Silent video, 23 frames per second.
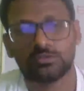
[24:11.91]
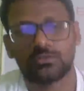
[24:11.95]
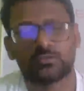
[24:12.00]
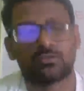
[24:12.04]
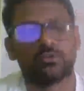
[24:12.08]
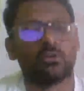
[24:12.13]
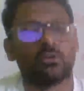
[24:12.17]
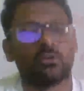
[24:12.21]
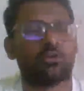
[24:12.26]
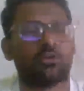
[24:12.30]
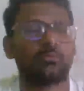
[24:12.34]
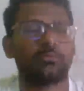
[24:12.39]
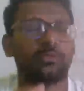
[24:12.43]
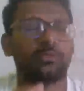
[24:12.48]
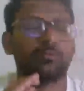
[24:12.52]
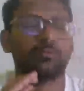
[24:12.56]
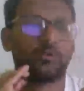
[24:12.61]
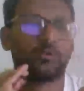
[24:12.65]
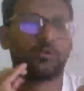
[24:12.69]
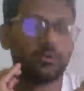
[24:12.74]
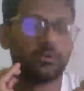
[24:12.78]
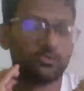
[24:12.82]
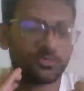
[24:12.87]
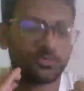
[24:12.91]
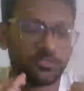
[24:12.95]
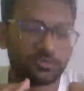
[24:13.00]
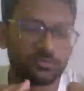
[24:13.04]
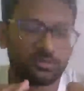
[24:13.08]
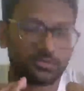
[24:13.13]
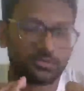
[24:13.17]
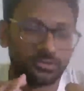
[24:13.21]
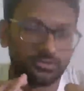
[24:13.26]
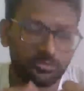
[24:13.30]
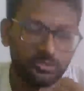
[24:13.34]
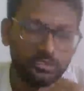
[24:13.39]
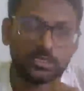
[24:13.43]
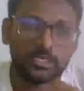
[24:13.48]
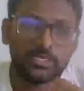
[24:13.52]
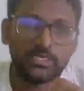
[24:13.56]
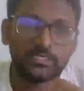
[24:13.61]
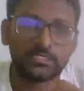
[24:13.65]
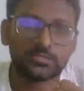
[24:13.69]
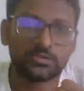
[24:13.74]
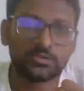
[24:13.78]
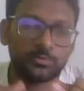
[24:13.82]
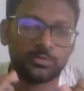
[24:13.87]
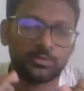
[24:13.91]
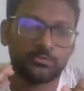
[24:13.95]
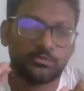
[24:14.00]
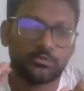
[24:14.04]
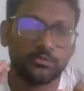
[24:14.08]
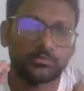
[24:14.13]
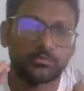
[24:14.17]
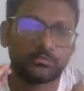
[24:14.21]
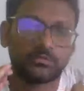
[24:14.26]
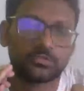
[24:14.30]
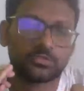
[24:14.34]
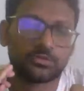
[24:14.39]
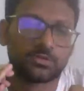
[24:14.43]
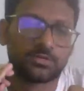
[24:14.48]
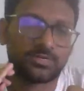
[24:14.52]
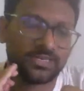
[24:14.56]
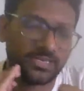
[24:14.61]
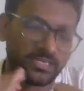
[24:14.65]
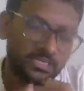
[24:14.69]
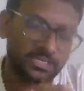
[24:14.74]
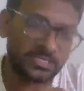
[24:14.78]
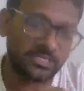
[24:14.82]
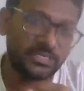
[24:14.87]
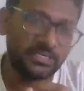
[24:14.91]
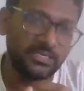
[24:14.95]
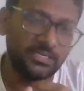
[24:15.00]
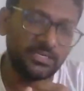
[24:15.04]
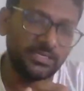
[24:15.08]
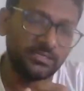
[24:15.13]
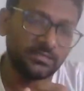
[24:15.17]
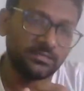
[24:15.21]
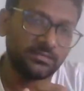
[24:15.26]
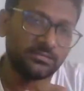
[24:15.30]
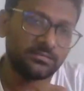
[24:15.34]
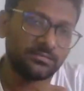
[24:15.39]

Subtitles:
So how many molecules are utilized, how many molecules are net yield,